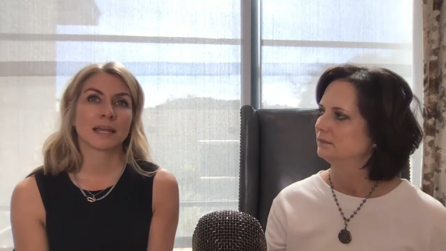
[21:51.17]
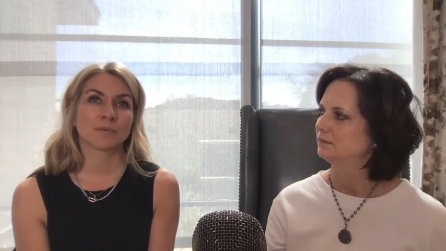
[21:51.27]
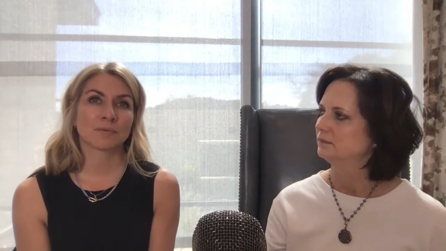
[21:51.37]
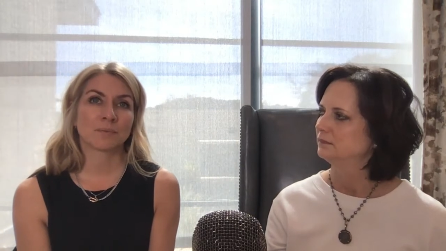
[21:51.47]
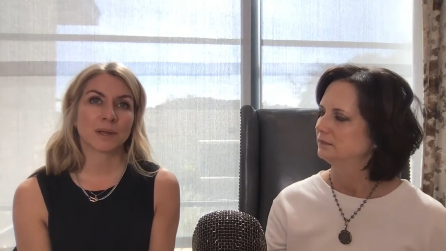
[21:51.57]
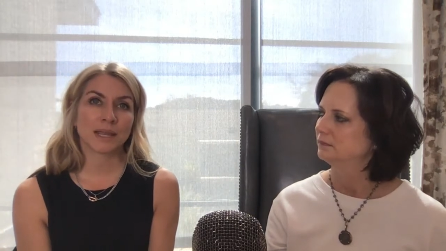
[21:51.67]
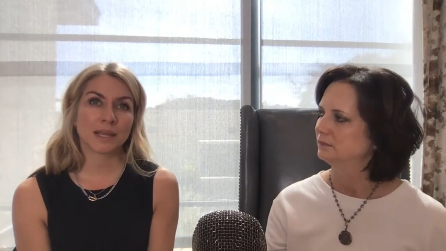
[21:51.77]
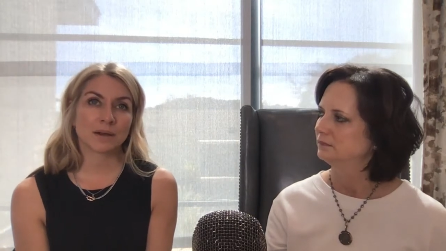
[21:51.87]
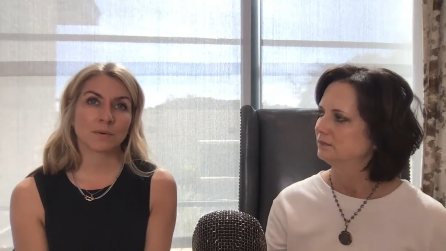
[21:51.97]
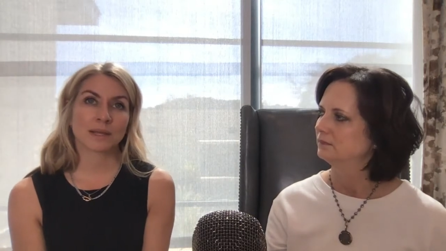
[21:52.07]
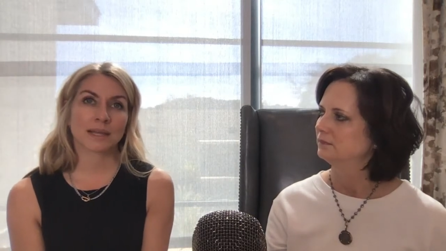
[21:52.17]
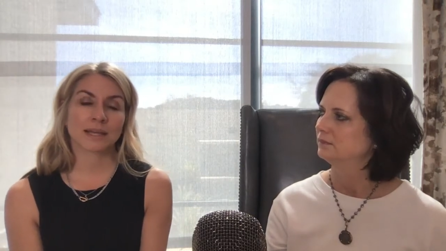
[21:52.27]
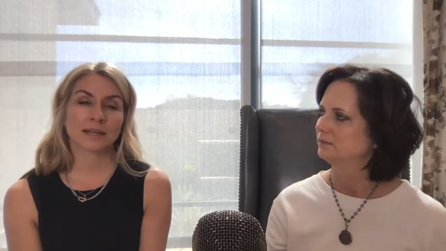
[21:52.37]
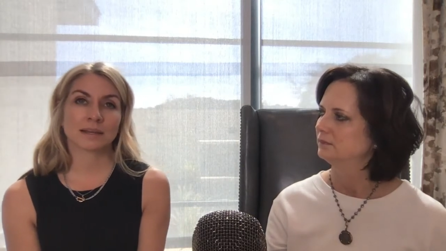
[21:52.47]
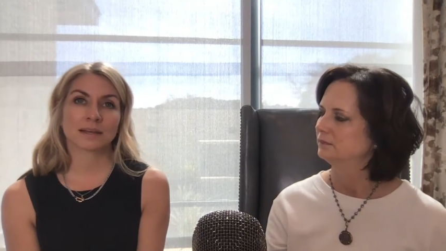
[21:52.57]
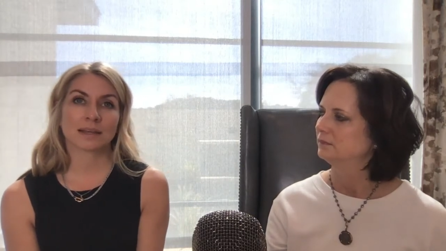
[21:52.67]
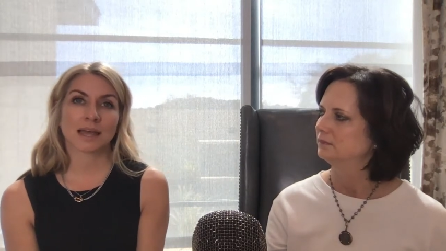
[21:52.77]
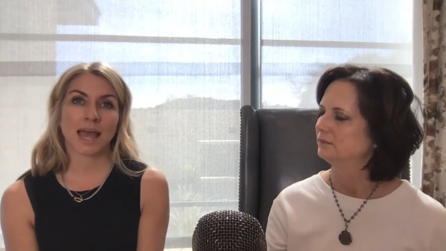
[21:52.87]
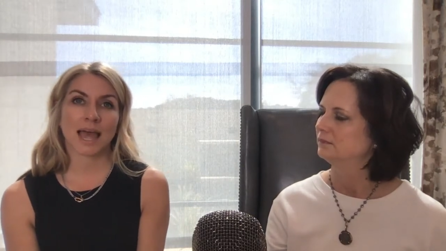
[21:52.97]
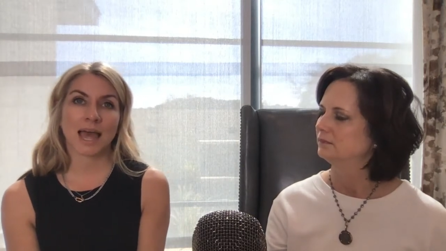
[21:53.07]
Speaker 1: if we go in
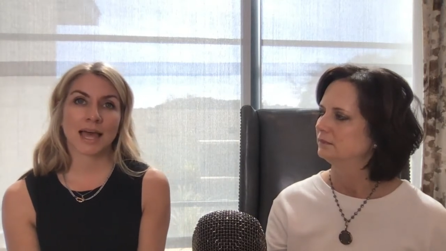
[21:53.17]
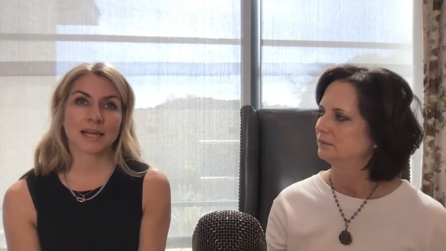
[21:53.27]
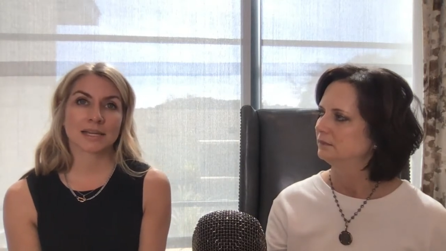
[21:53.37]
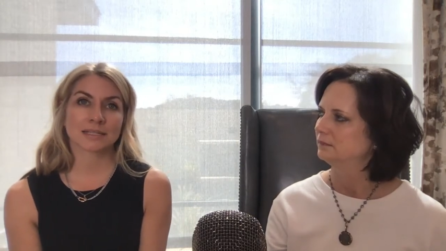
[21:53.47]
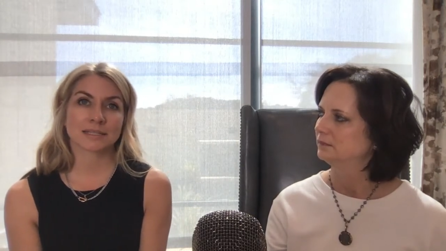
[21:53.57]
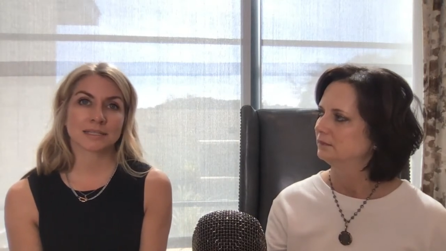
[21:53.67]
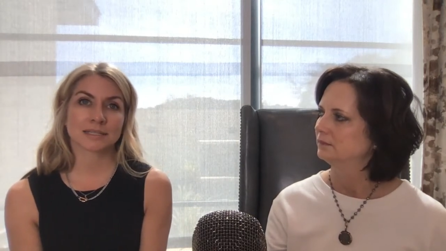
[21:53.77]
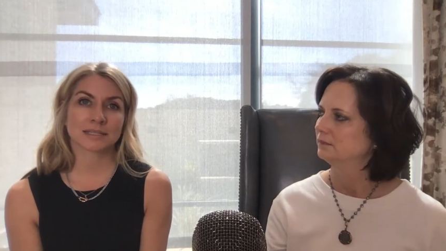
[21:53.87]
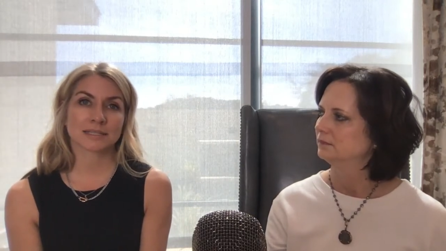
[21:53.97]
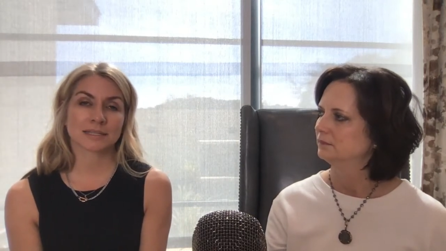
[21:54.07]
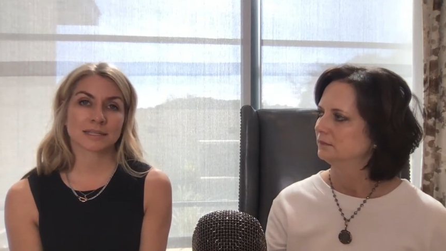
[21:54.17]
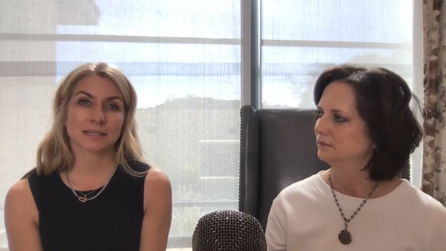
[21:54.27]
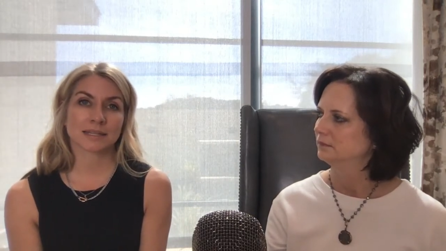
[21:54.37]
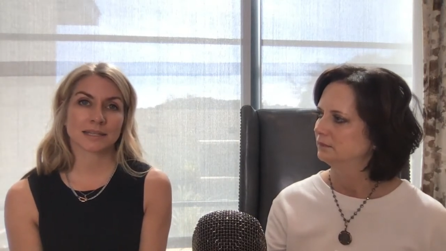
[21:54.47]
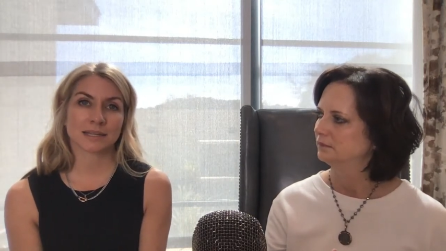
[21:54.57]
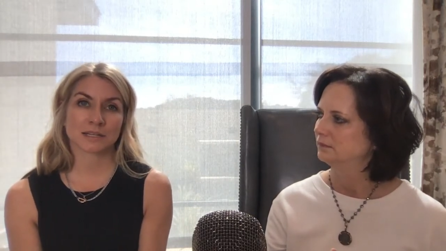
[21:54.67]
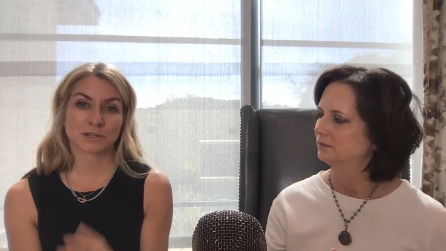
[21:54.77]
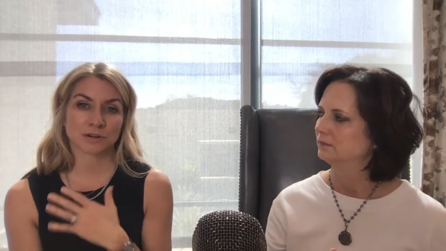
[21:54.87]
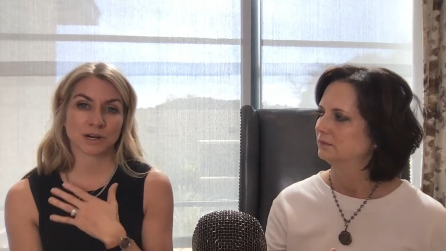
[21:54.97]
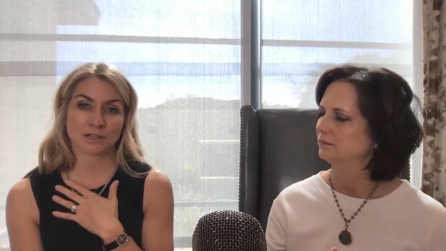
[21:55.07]
as the
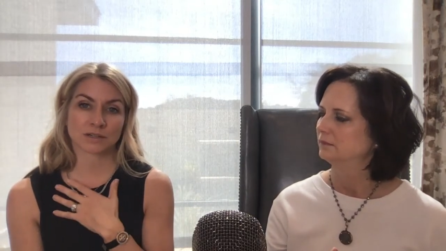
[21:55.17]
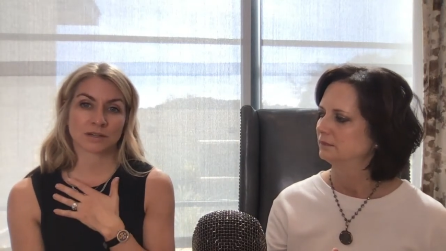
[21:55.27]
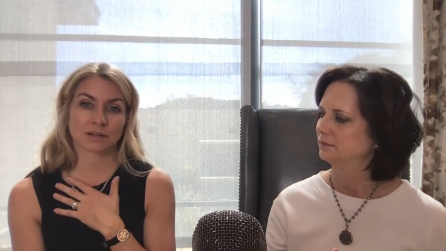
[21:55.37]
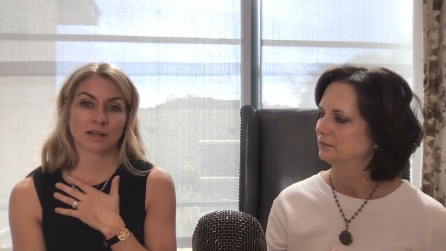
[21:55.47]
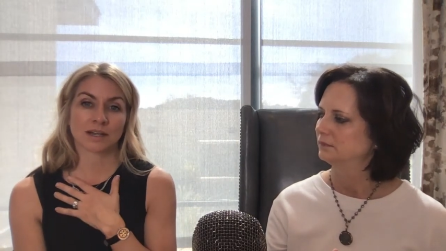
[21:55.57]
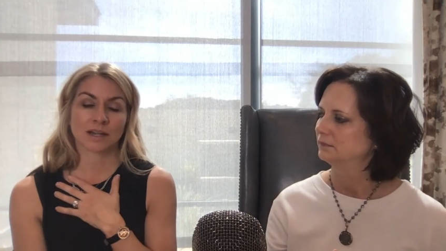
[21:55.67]
instructor,